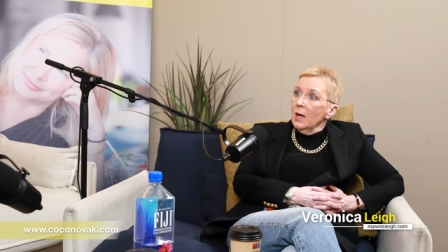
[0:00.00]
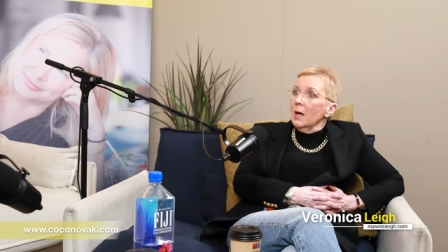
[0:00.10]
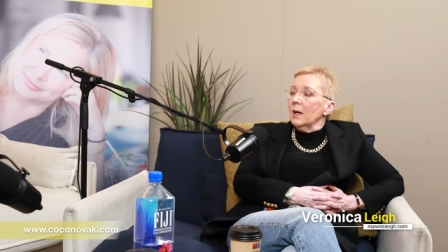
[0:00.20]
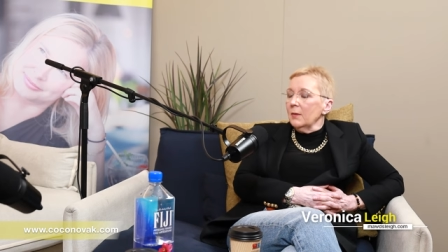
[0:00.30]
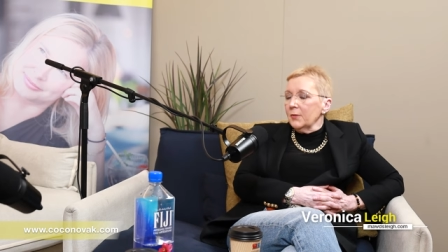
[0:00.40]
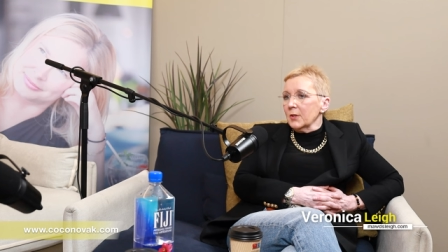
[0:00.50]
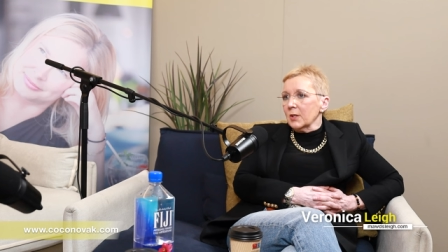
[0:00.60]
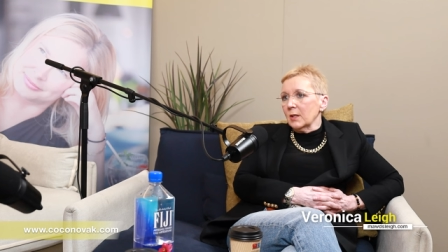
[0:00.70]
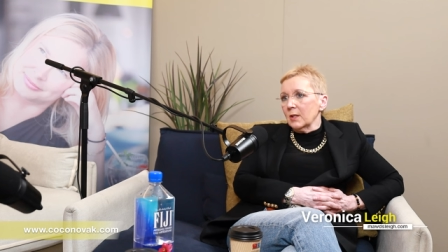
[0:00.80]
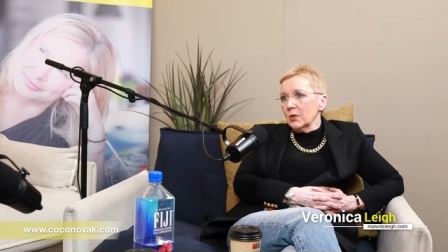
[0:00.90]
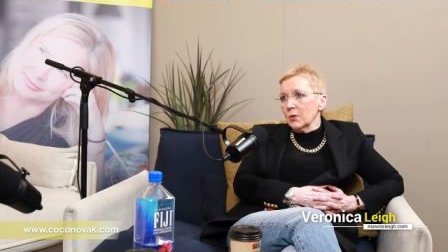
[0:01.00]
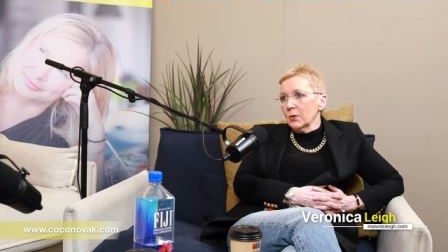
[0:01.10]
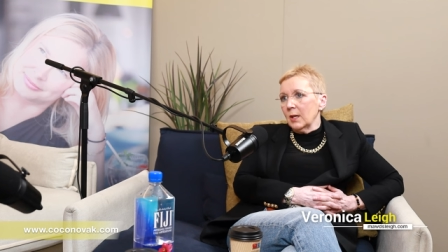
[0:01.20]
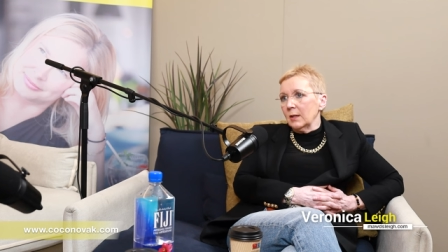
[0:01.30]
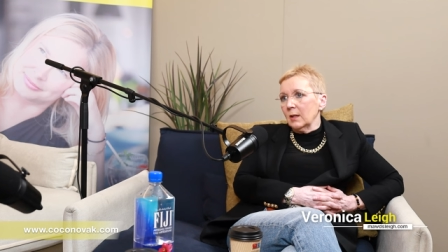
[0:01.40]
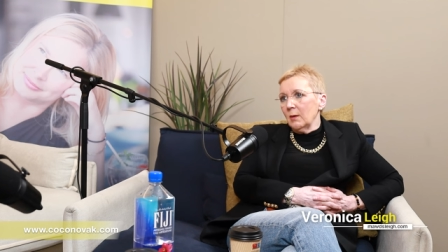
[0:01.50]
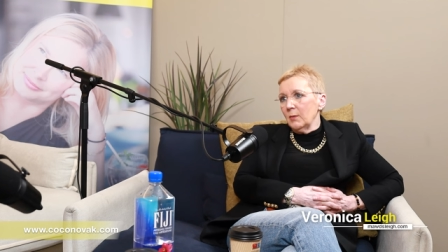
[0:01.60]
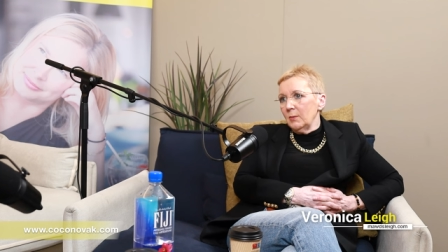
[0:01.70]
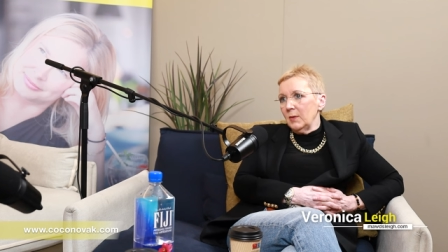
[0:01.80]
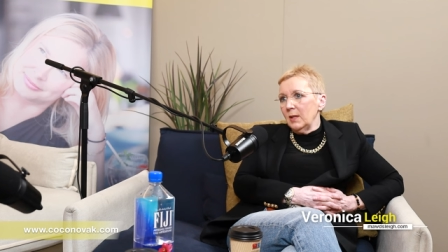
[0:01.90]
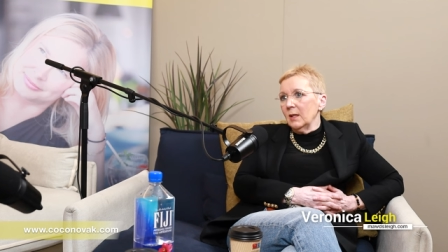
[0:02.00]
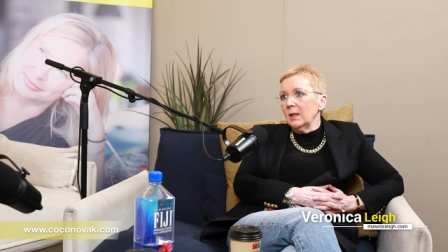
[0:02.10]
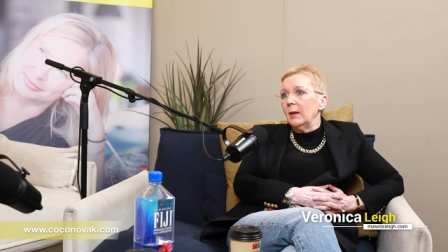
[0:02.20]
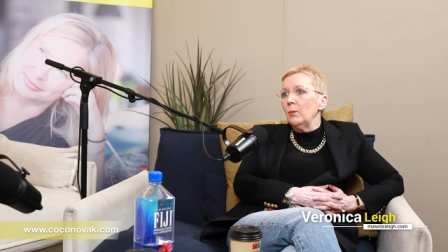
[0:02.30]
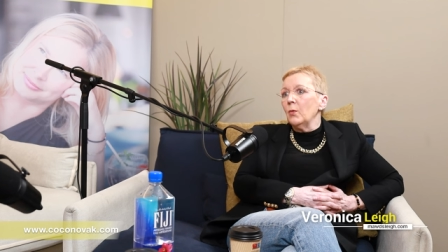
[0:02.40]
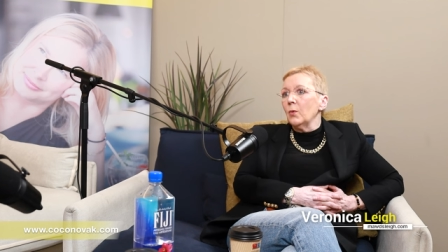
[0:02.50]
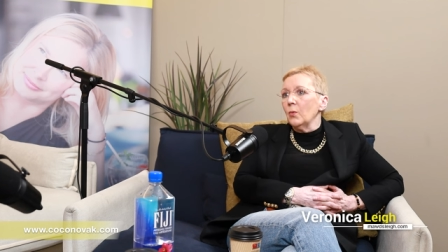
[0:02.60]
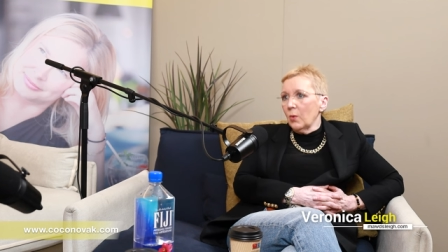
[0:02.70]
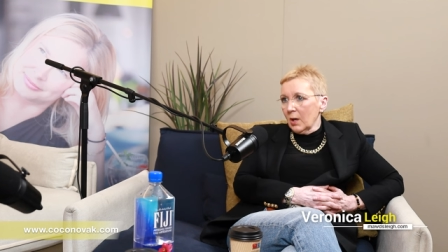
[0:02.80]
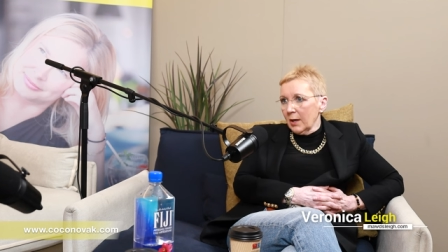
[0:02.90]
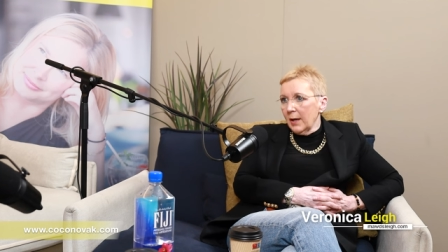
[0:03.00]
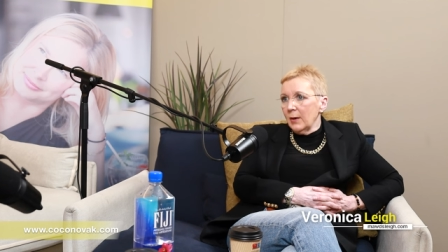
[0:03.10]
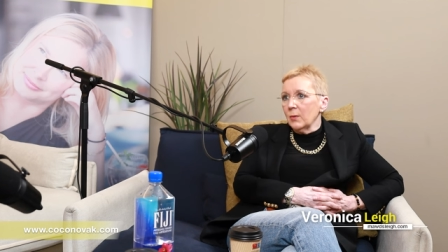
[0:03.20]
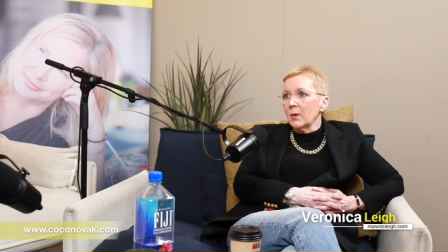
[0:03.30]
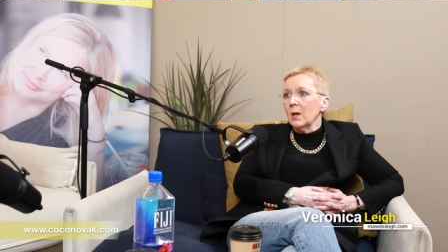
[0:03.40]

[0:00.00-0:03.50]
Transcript: And if there's an issue, then come to me, and then we'll work it out.